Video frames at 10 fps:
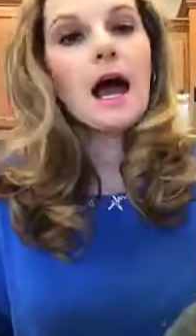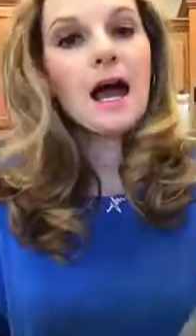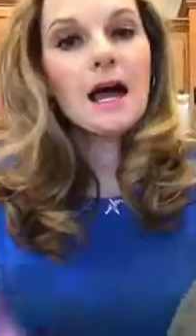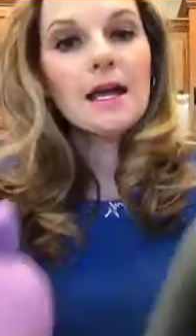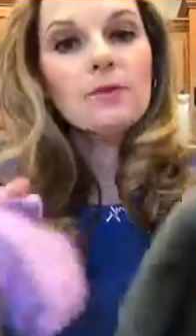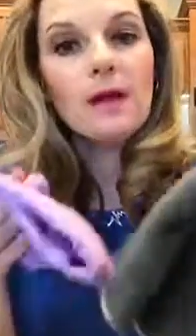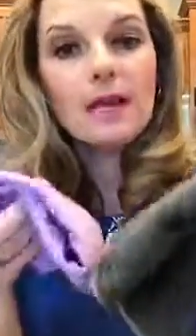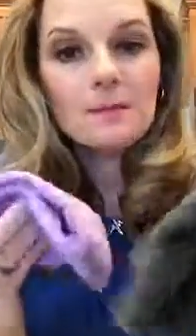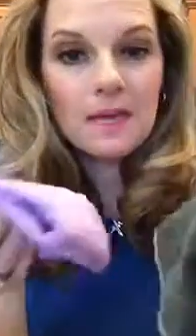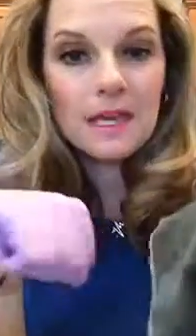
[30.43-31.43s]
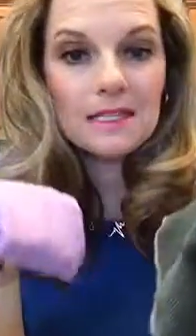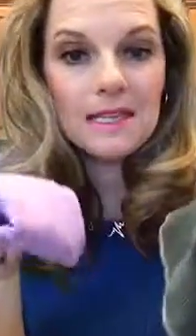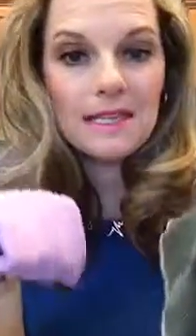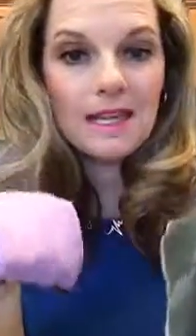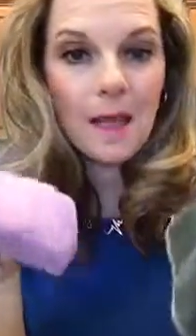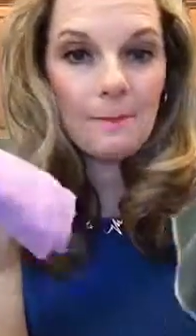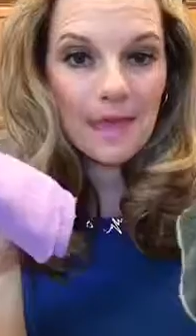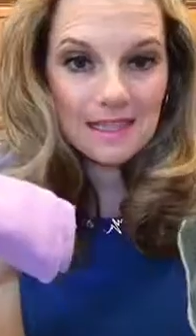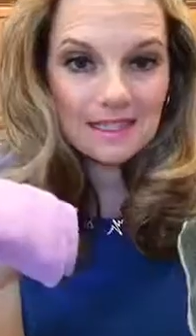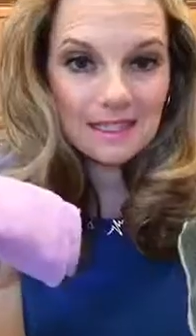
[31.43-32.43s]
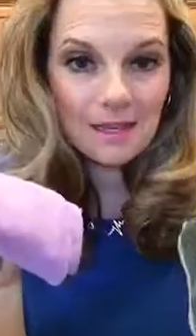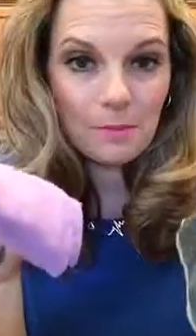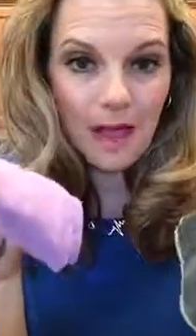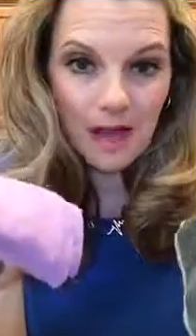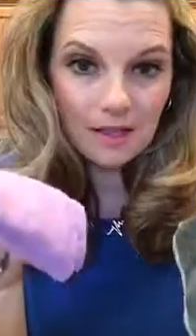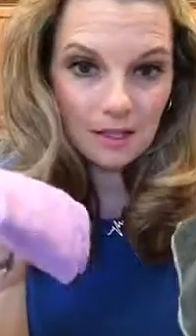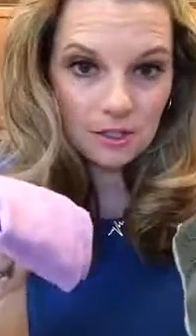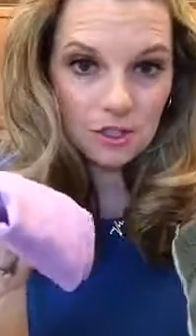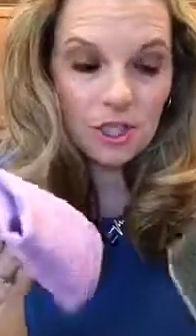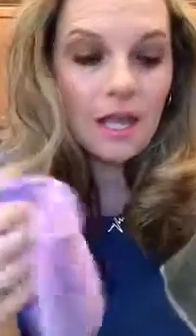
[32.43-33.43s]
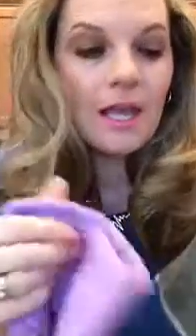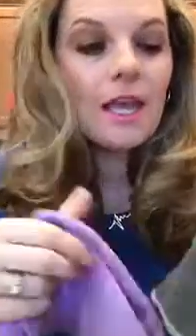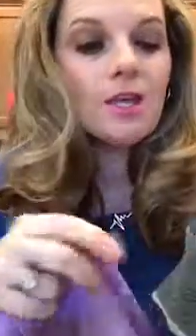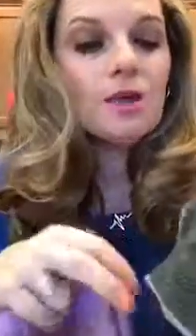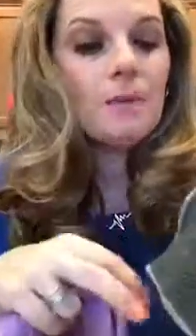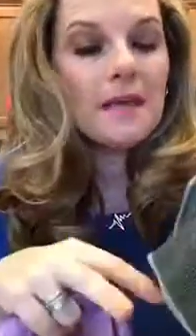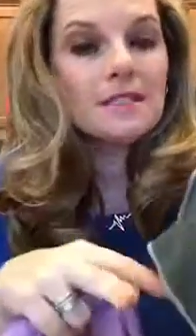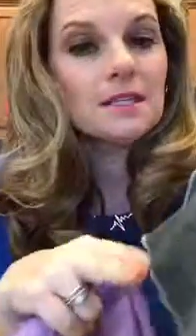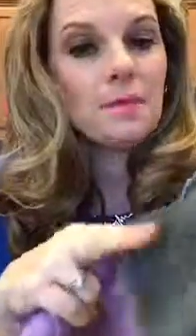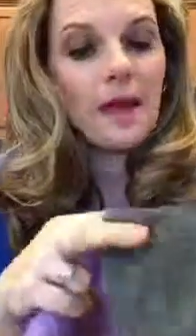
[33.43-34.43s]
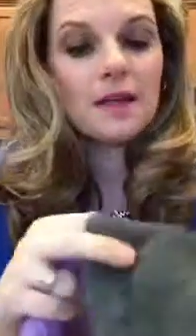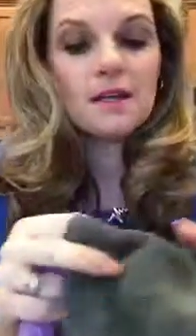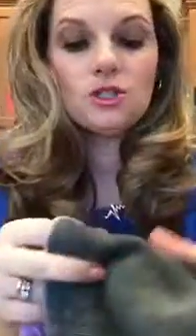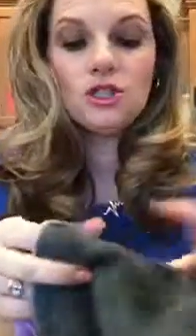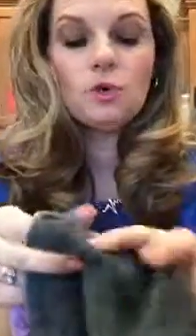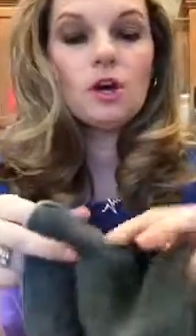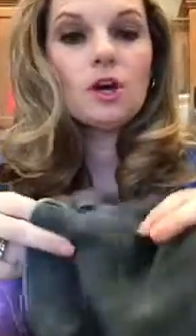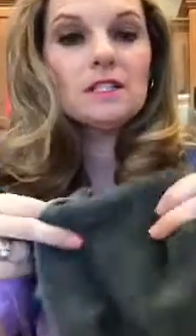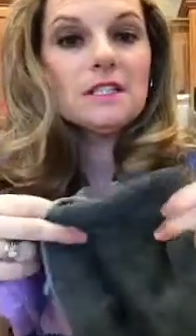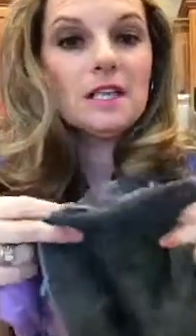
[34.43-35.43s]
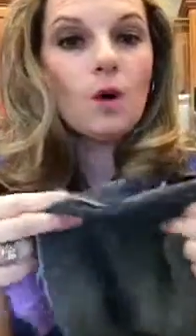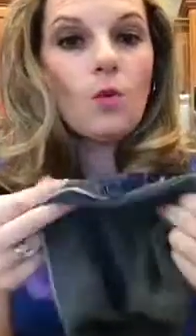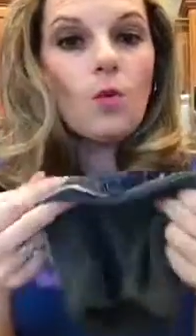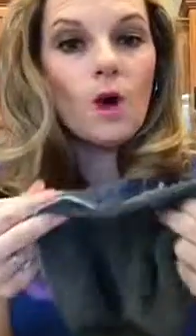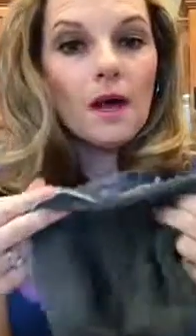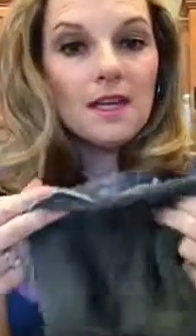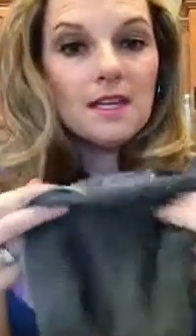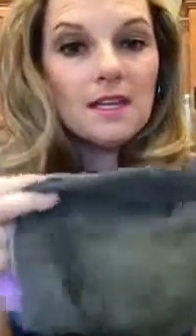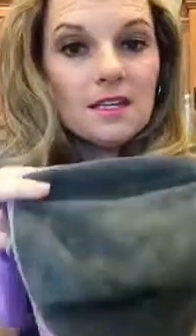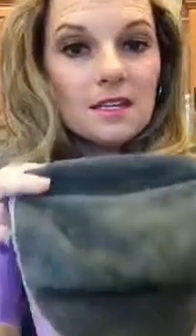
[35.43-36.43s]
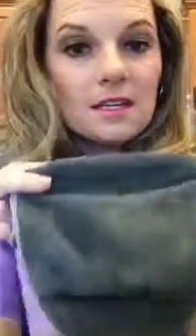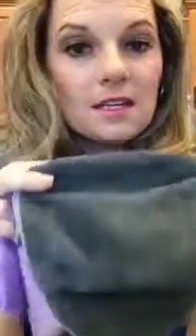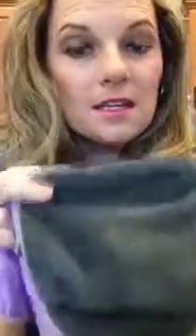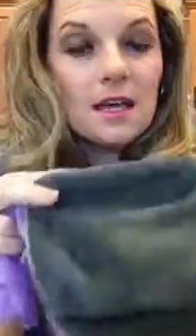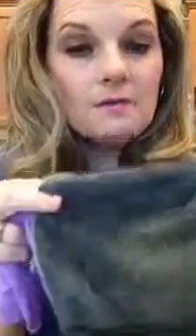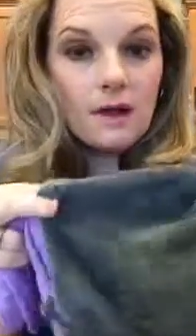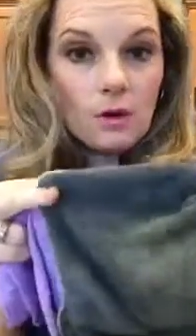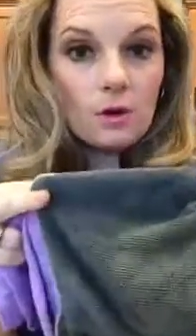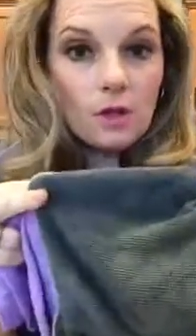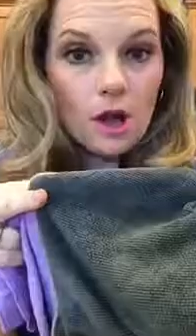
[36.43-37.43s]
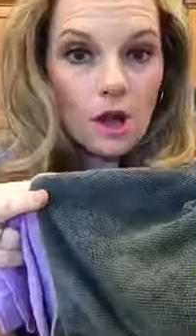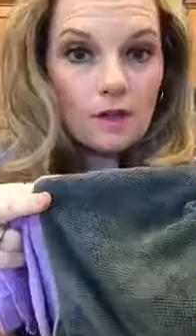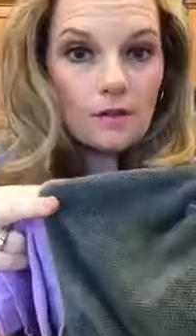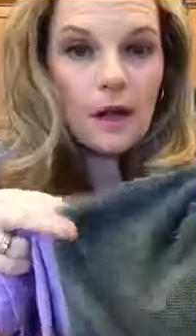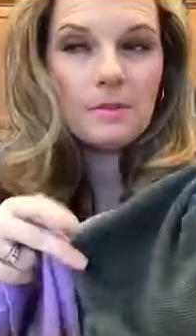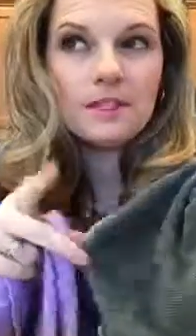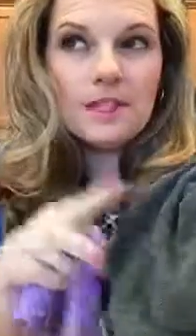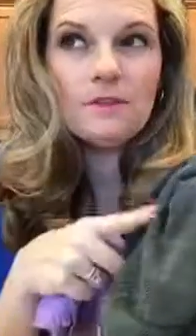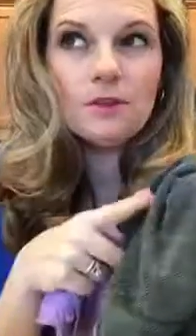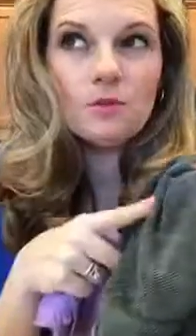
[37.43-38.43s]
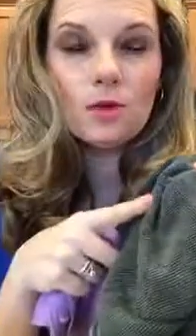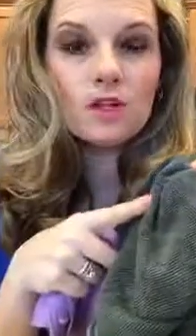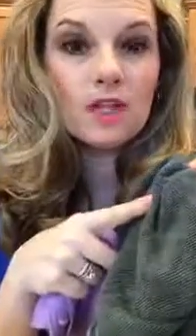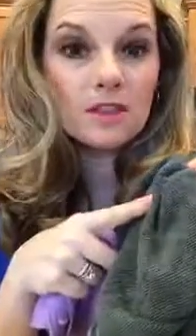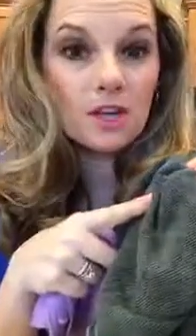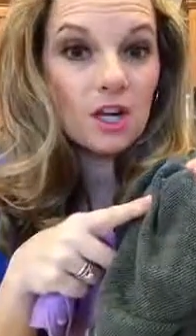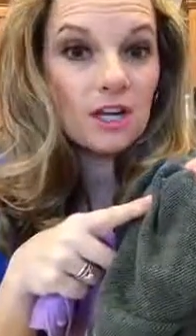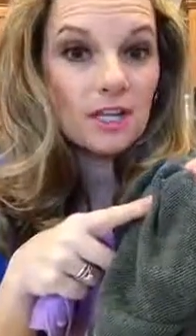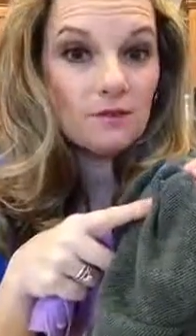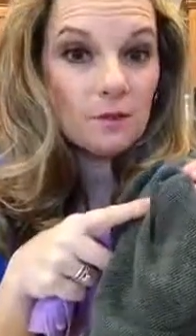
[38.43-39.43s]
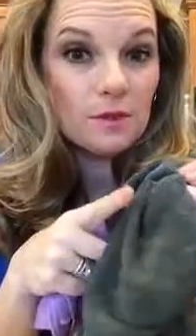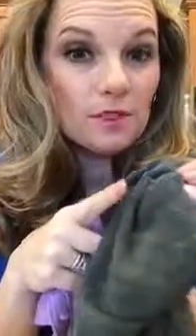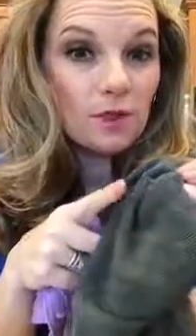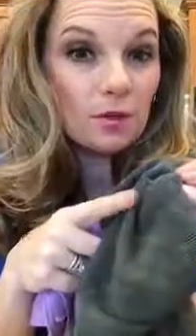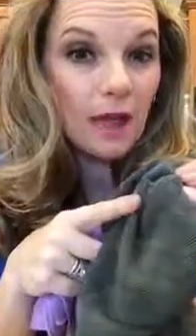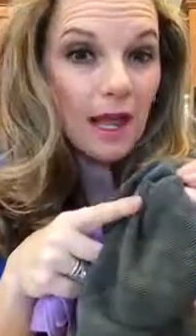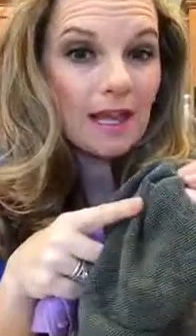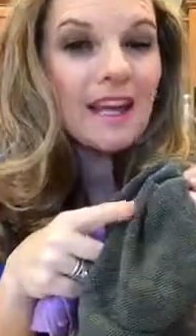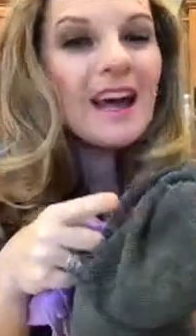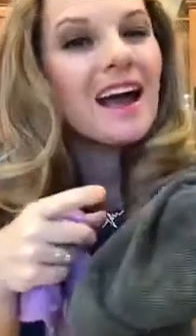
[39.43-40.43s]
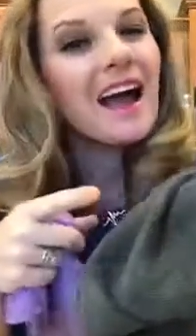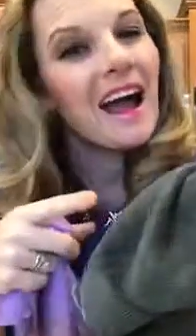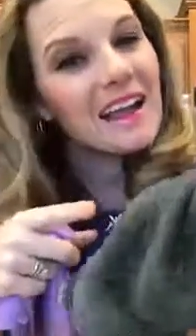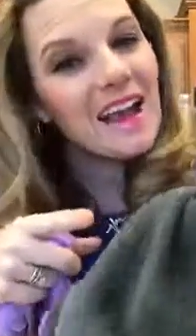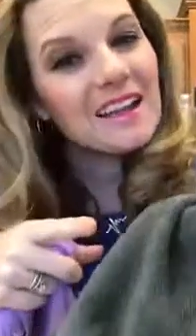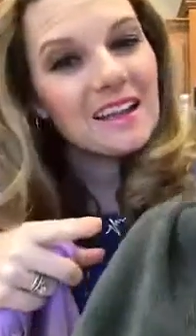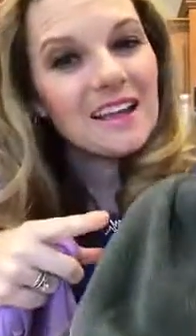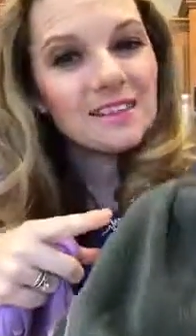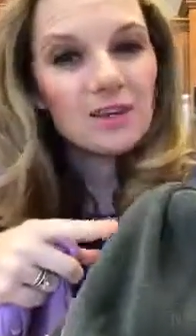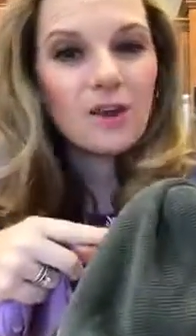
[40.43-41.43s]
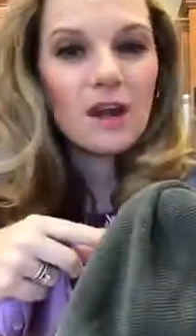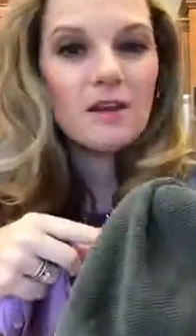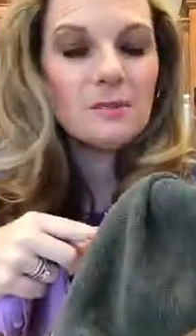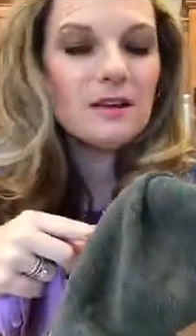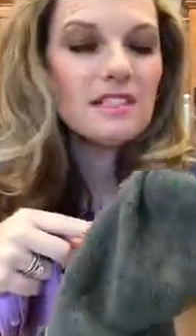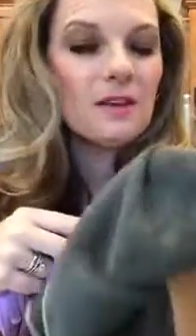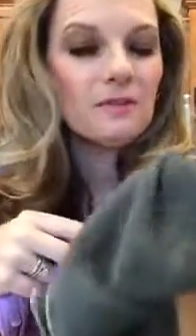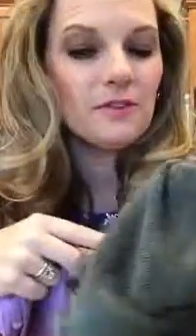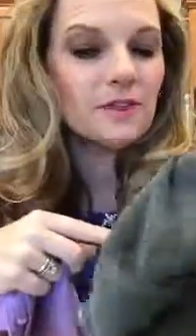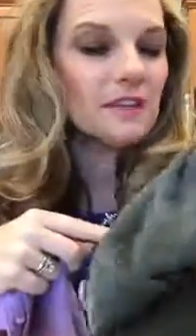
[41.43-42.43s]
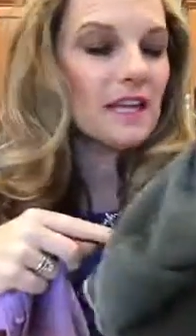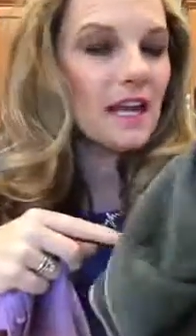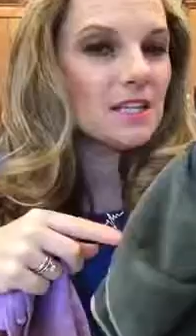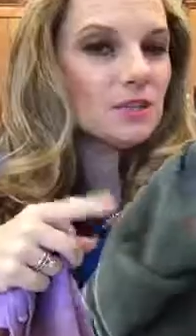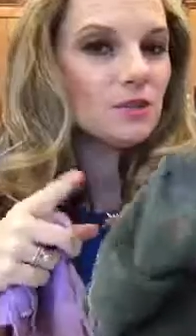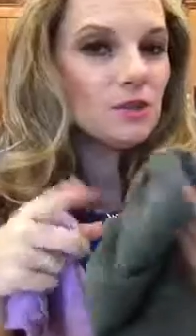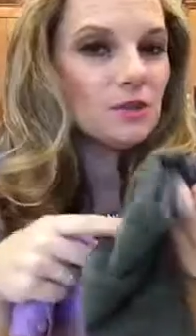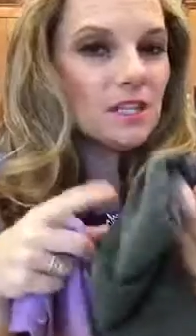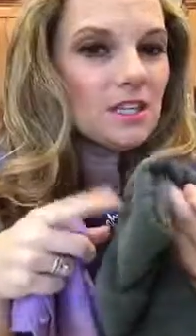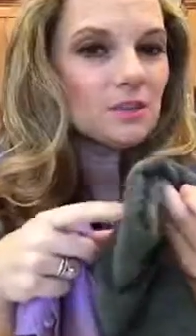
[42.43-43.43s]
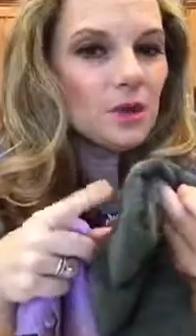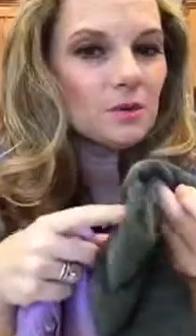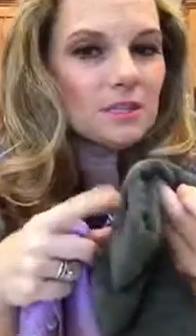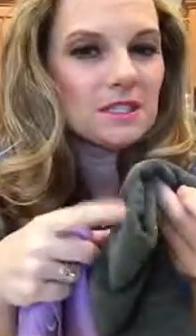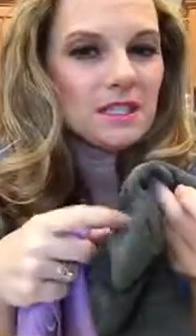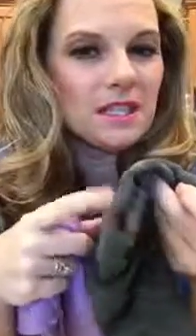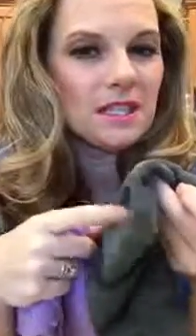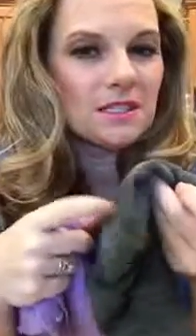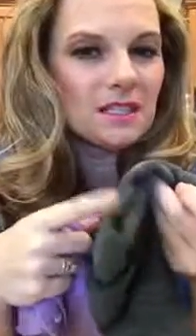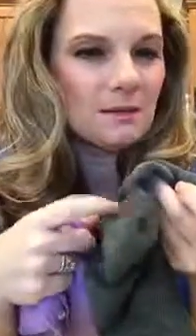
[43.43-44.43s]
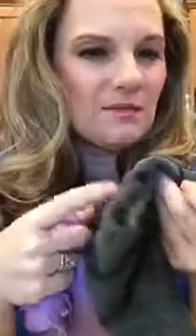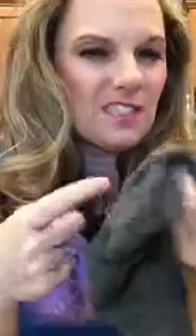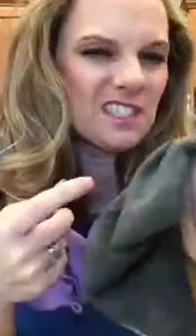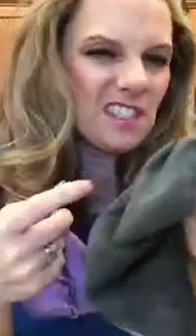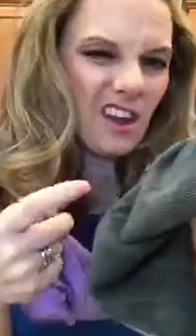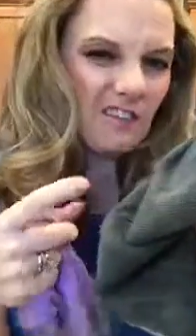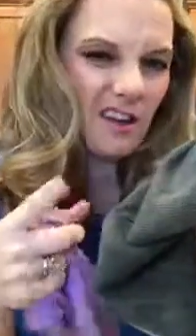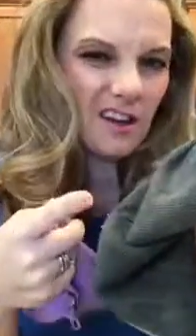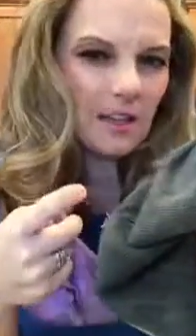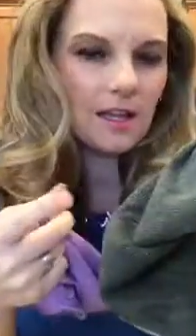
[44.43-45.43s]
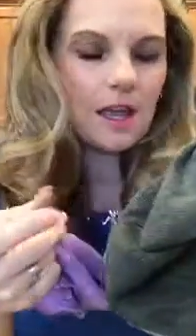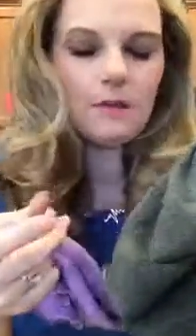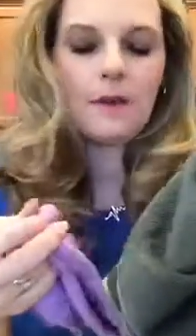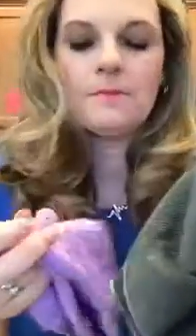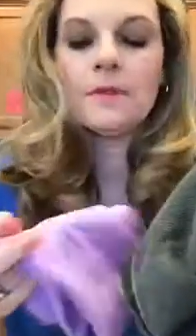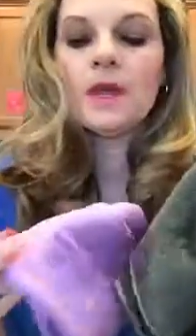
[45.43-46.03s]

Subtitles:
I recommend getting a basic package. In your basic package, you are going to get one Enviro cloth. I believe the one they're going to give you is gray. I kind of like the gray one because I feel like as you use it, you don't see some of the stuff on it. Anyway,